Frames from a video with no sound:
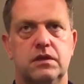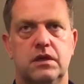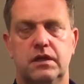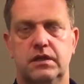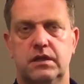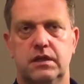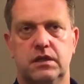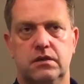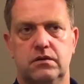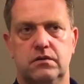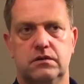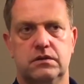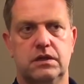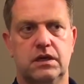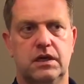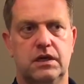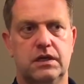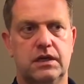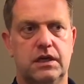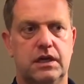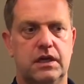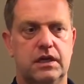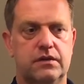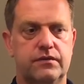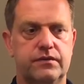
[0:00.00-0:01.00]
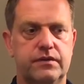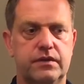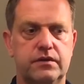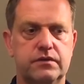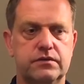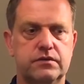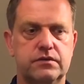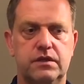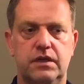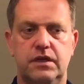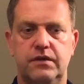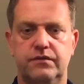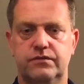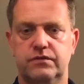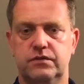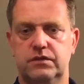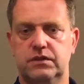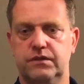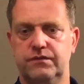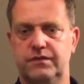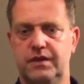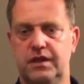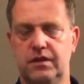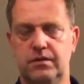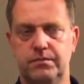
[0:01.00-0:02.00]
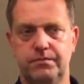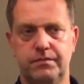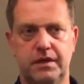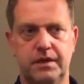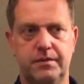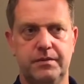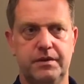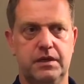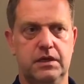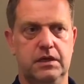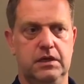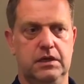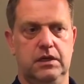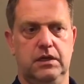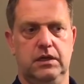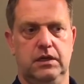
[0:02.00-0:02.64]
I think on the other hand, we also have to develop maybe